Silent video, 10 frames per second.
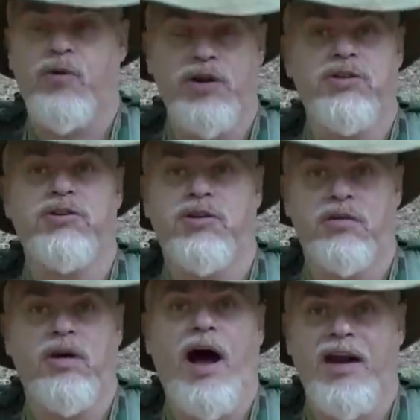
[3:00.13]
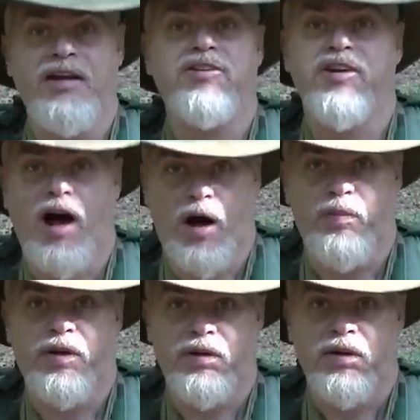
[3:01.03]
reached, I need to stop.
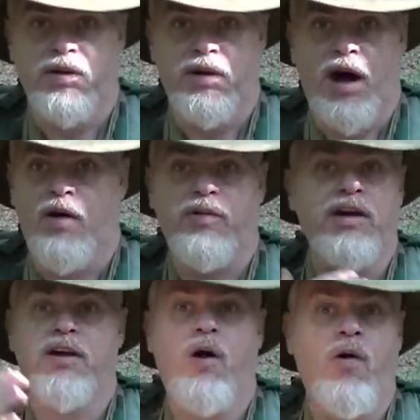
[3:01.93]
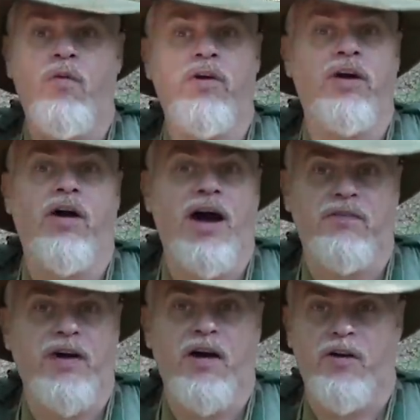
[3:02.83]
I don't need to go on another
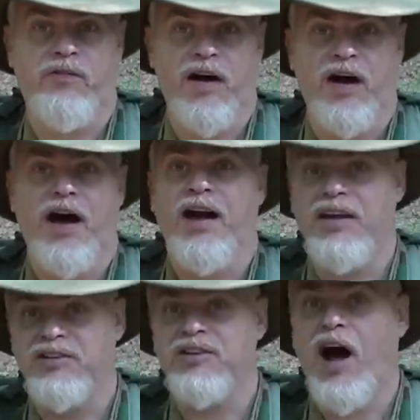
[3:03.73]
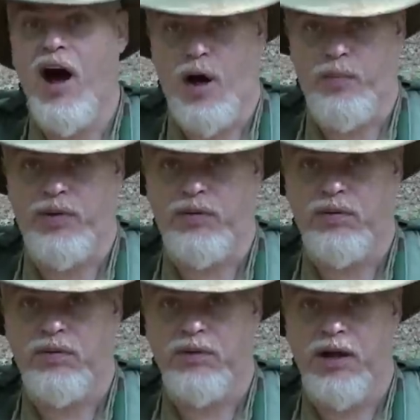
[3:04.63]
half hour to find. I need to stop.
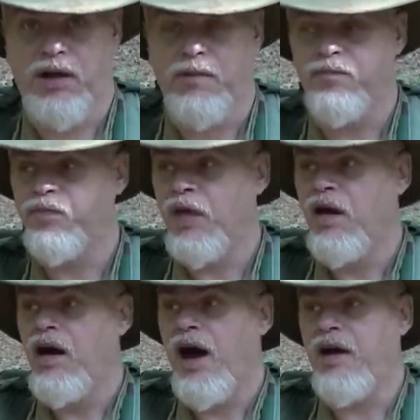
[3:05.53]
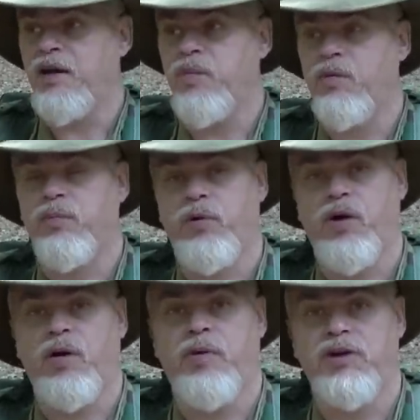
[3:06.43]
Okay. I need to be able to
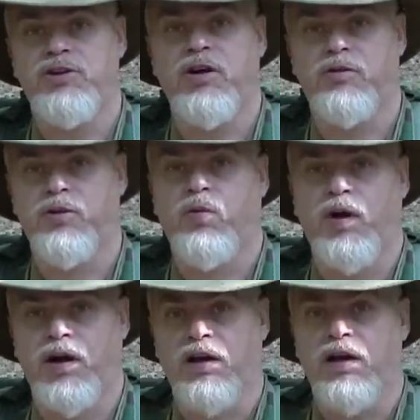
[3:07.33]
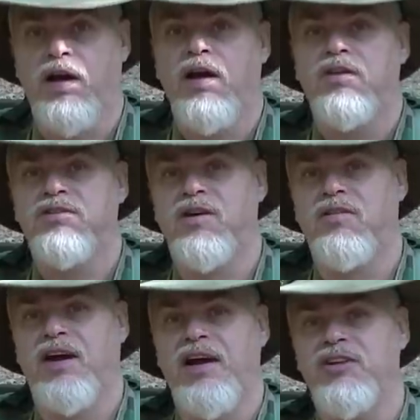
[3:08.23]
put up a shelter quickly. So
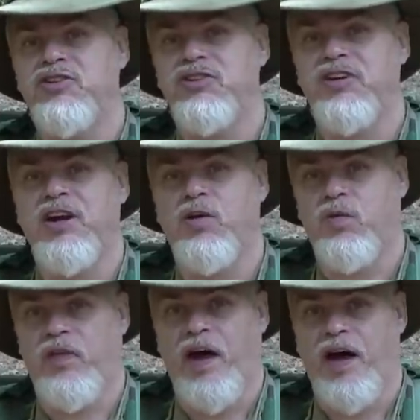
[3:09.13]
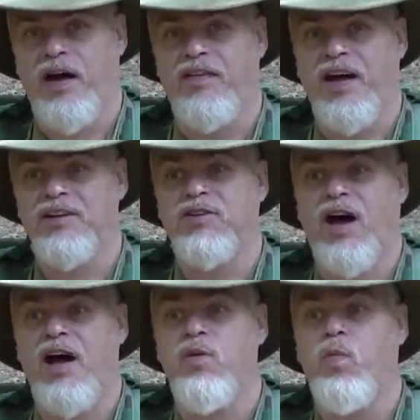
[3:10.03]
let's deal with that. And that's
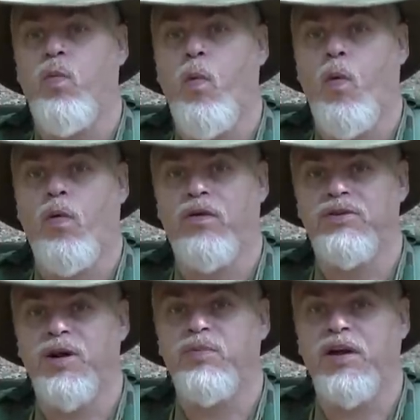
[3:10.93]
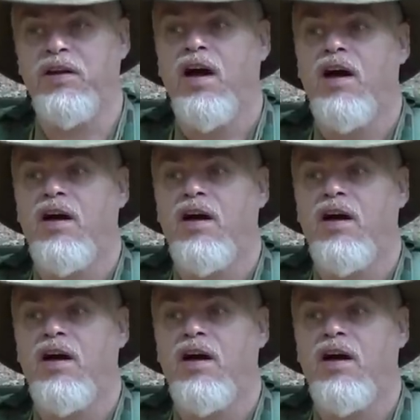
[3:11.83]
a war something